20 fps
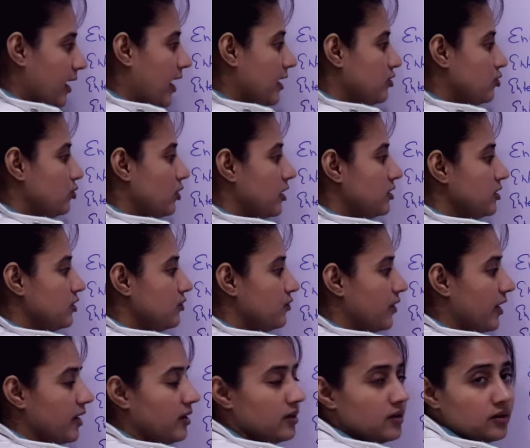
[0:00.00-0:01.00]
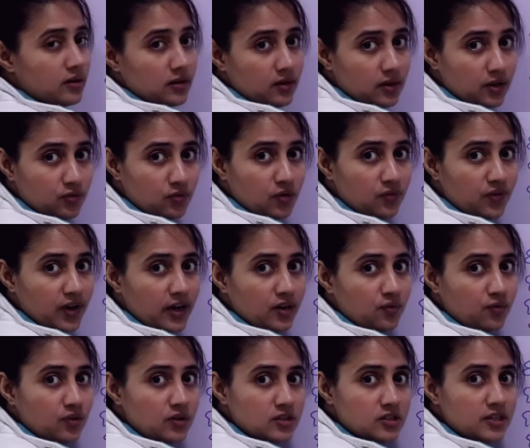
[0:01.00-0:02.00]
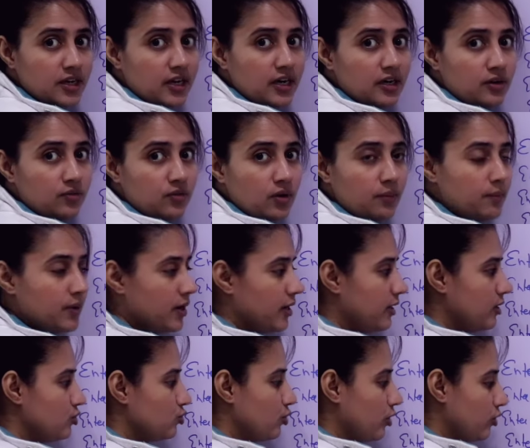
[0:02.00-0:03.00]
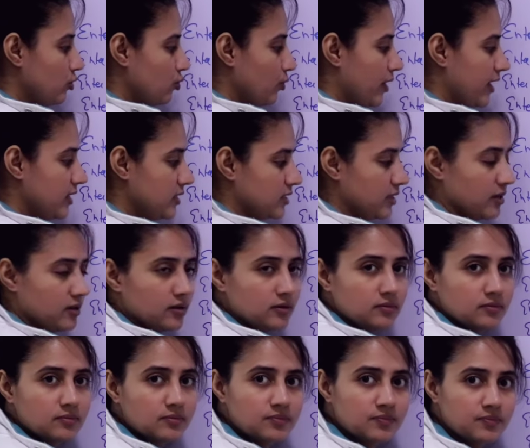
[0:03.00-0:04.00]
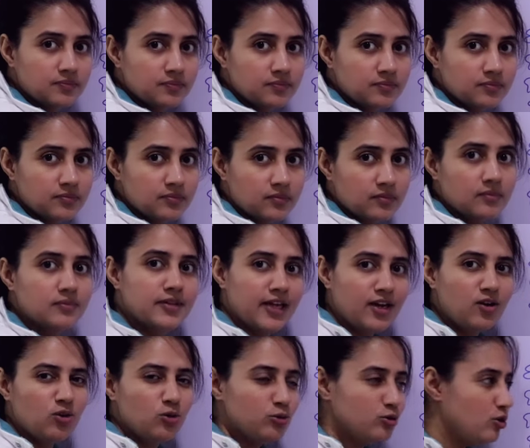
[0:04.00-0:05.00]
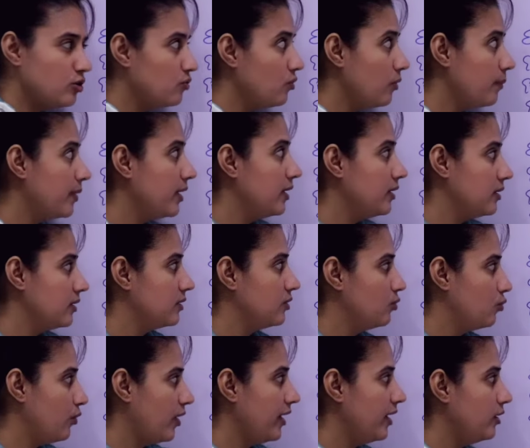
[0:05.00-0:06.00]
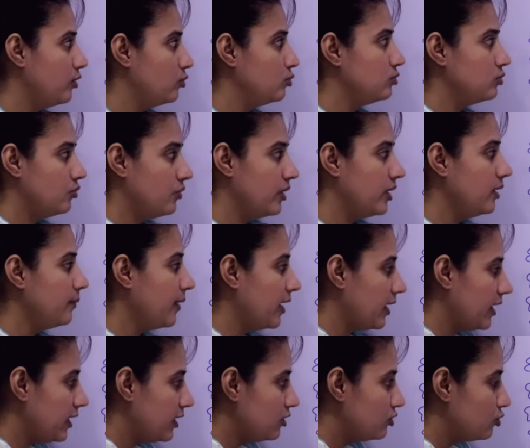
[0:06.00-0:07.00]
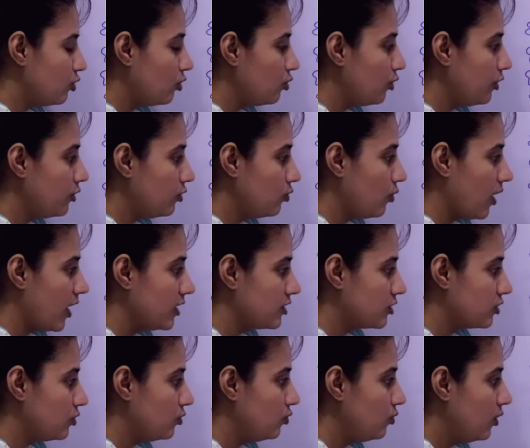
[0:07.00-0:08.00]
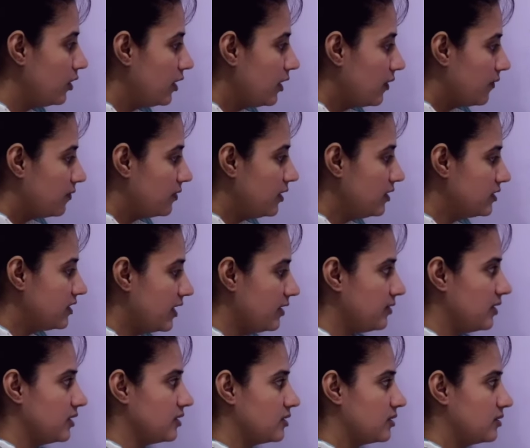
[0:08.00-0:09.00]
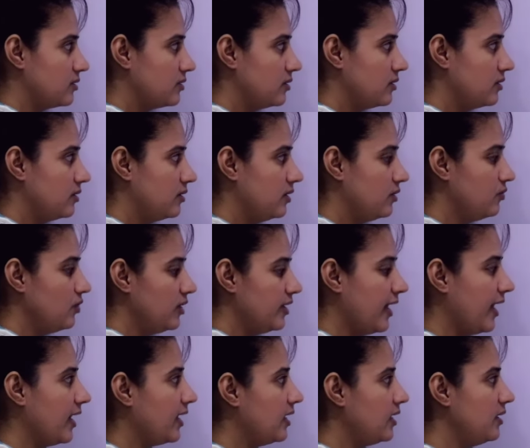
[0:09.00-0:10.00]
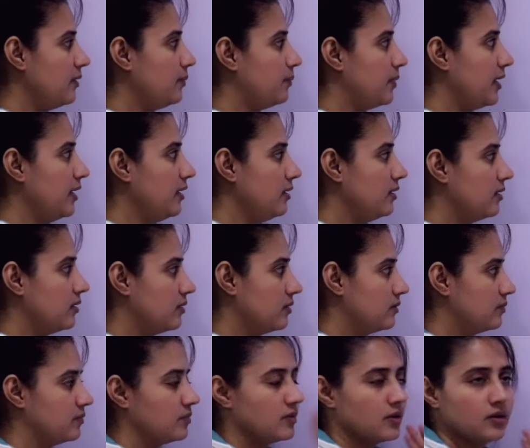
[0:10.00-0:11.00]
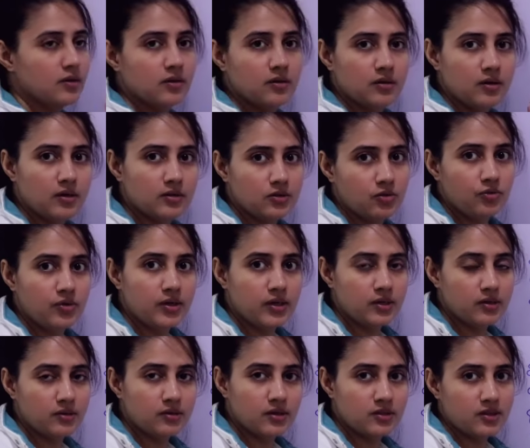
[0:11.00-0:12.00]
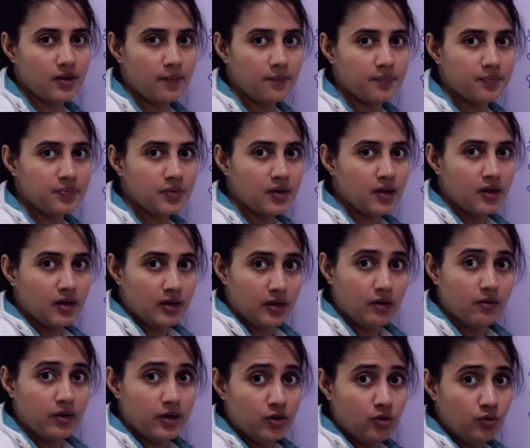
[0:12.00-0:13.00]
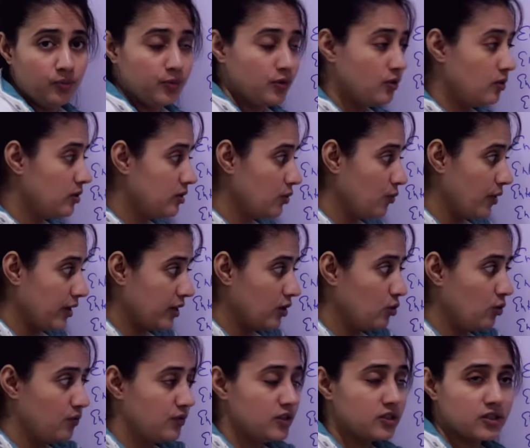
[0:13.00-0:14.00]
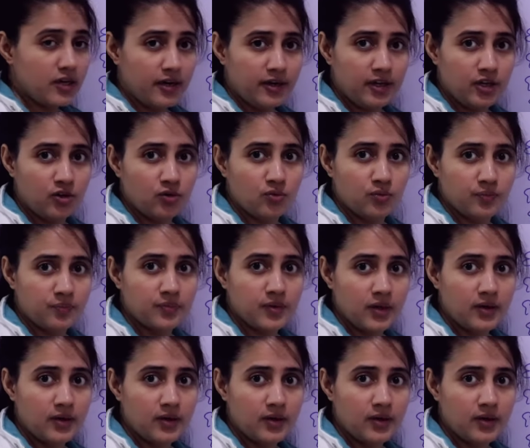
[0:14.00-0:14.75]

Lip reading: as soon as it will find first negative number, it is going to exit. Then also it will print 1 and 2, 3, but it is not going to ask you this and this. It will directly print 3, the sum. Now I hope you got the working of this continue,